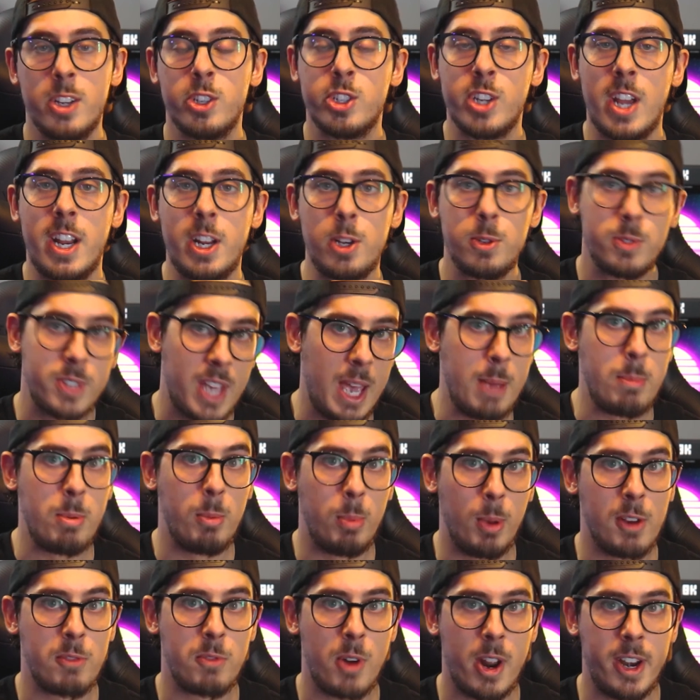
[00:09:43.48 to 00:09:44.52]
that Shadow's
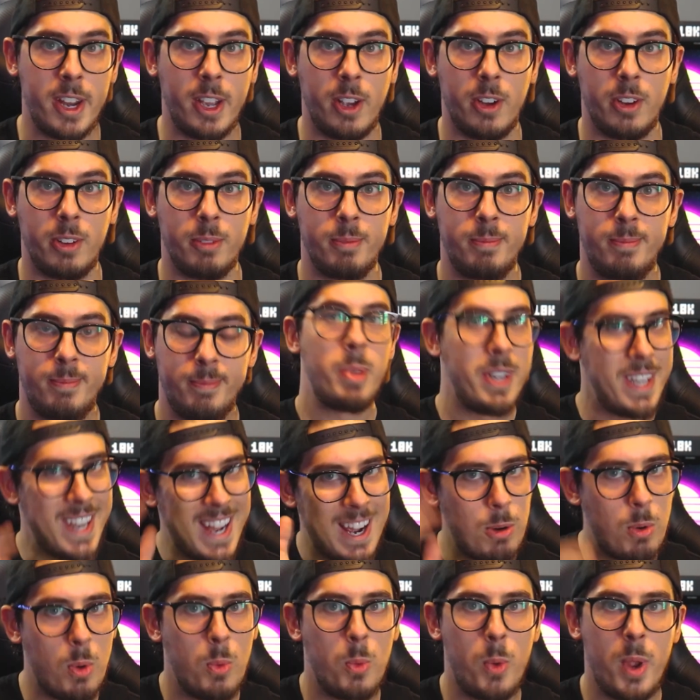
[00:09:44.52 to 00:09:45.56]
capable of running on. But
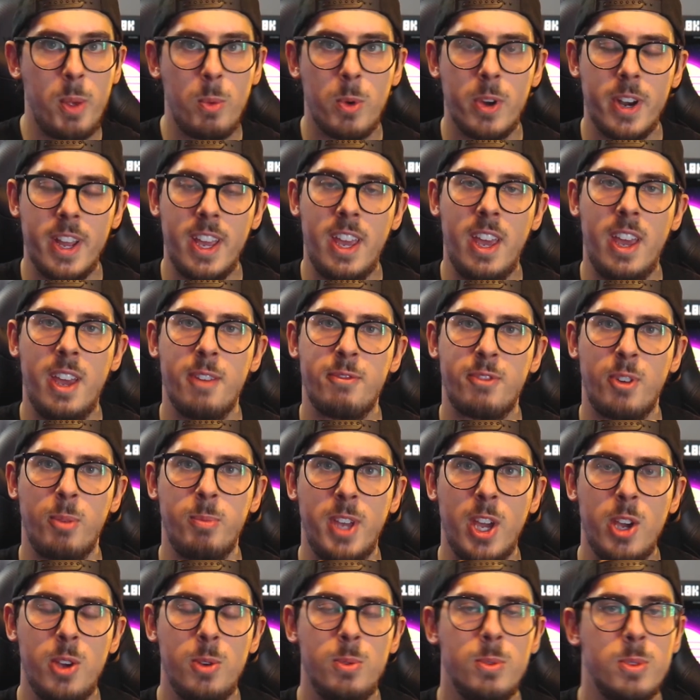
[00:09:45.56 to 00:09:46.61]
now we want to hear from
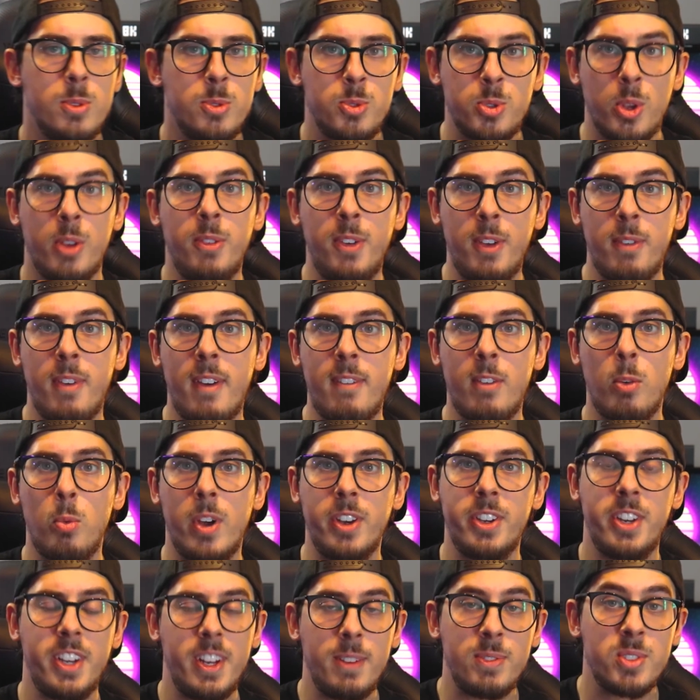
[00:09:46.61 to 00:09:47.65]
you. So if you've ever
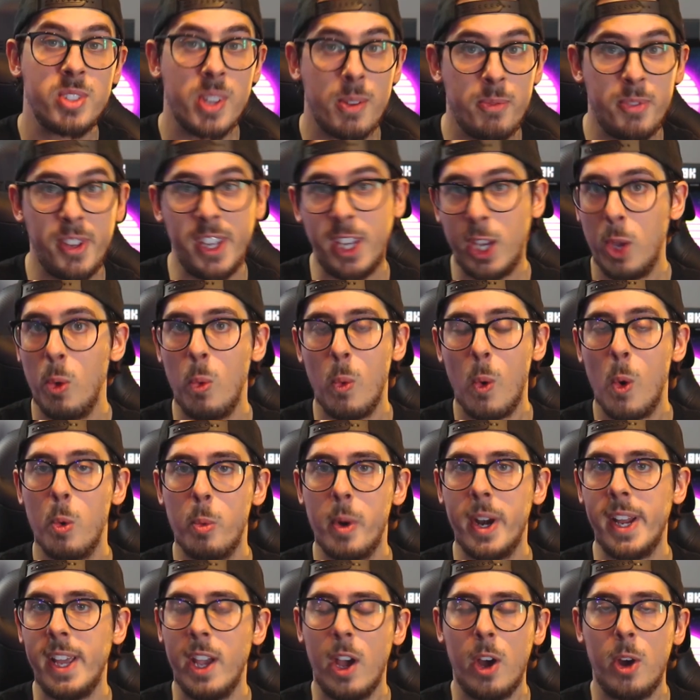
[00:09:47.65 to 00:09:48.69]
wondered if something you
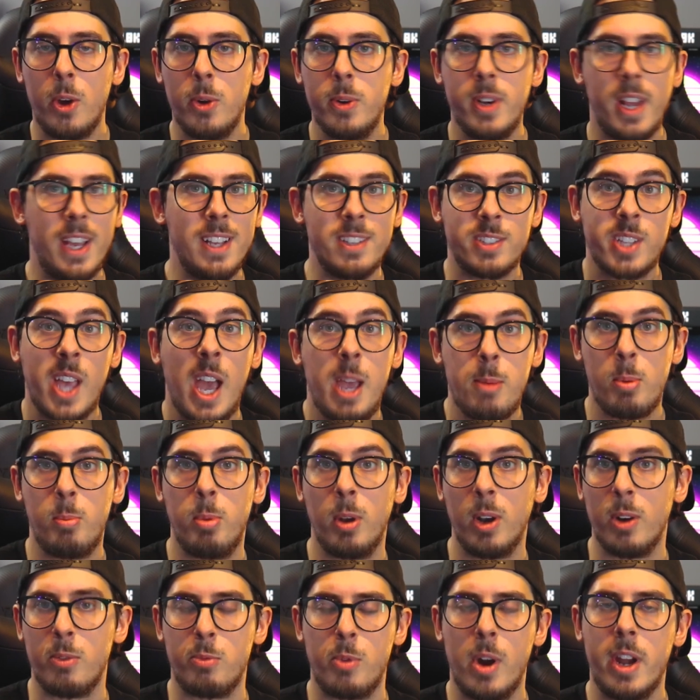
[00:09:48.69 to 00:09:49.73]
already own is
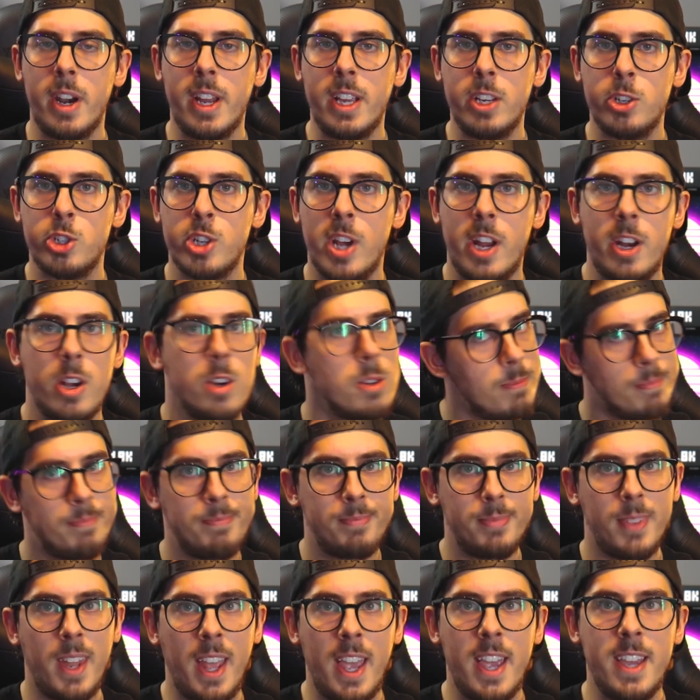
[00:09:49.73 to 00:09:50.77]
capable of running Shadow,
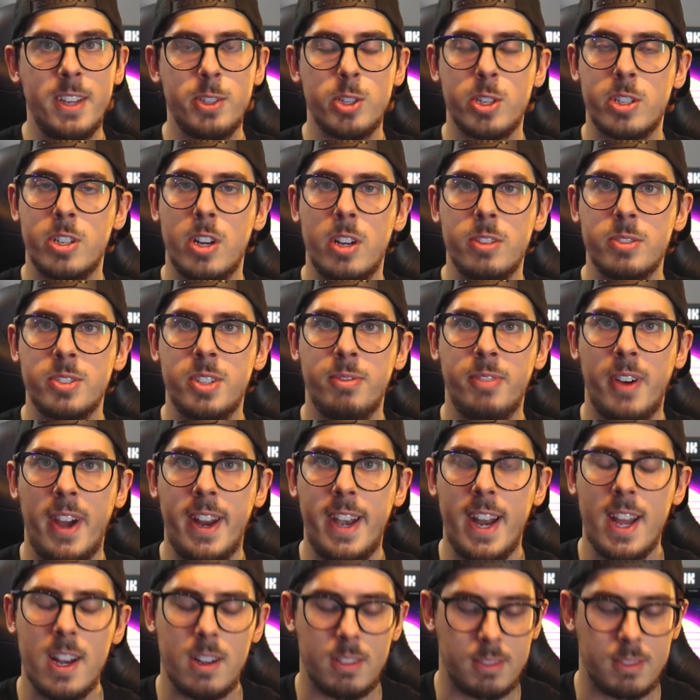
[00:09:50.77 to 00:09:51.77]
here's your chance to find